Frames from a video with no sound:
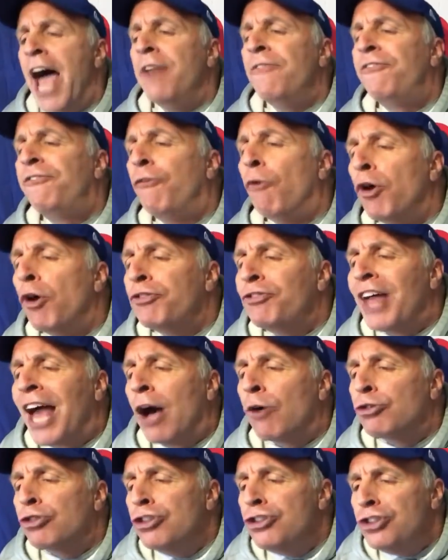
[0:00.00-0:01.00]
and
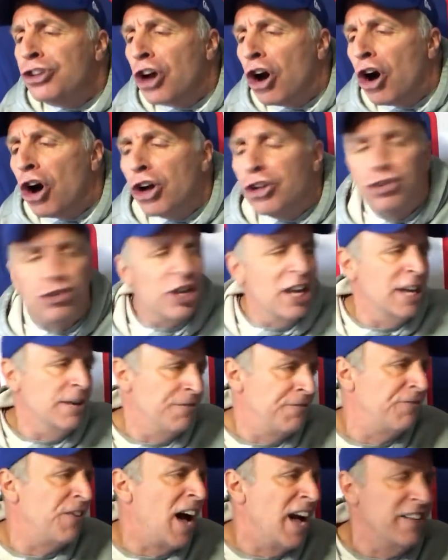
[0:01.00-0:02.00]
4,000 yards
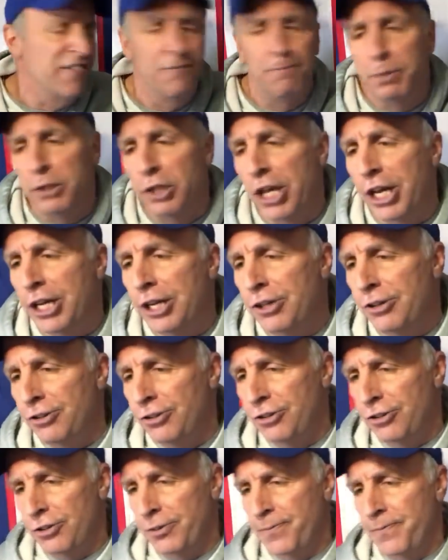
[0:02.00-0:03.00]
in 5
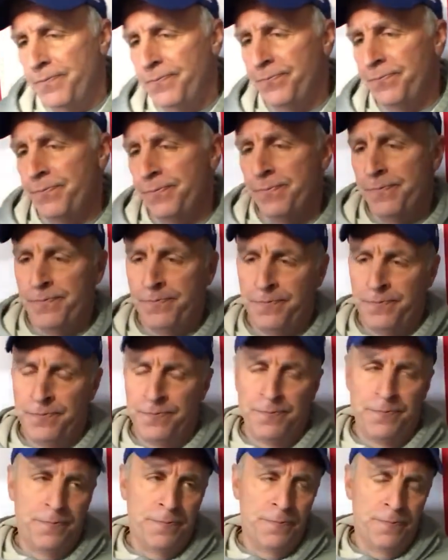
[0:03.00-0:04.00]
plays.
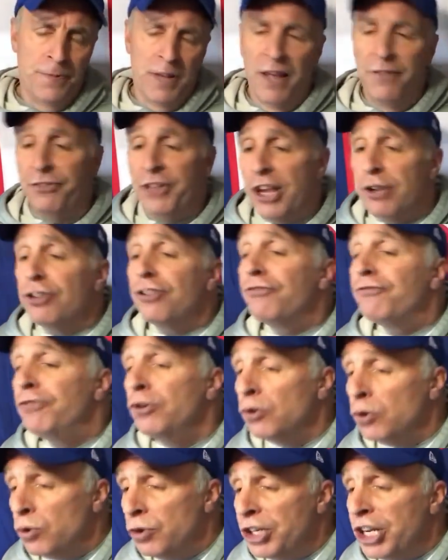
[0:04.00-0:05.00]
There's
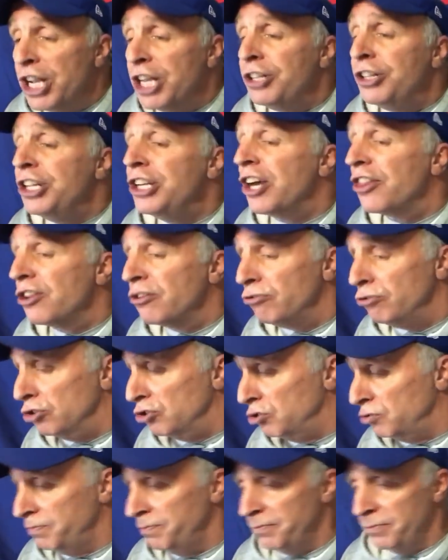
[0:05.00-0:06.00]
food in the other
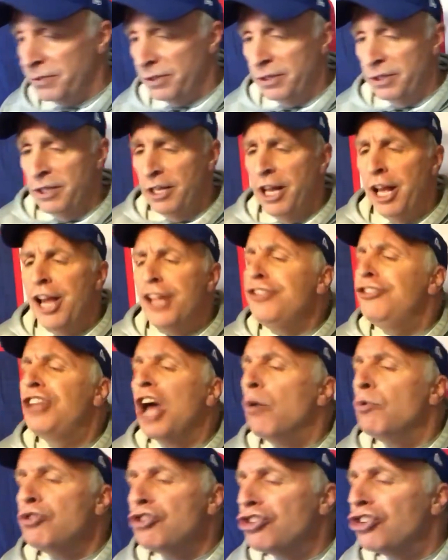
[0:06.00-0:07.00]
room.
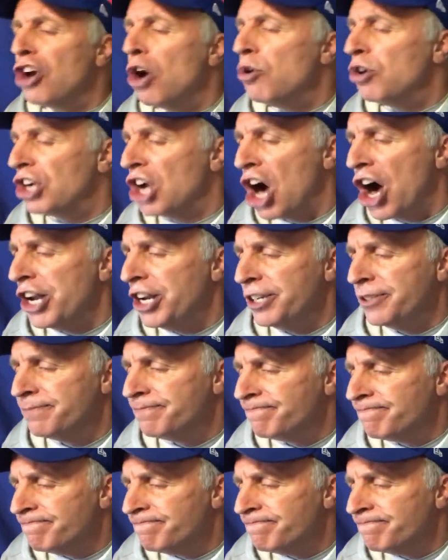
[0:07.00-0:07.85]
Don't choke on it.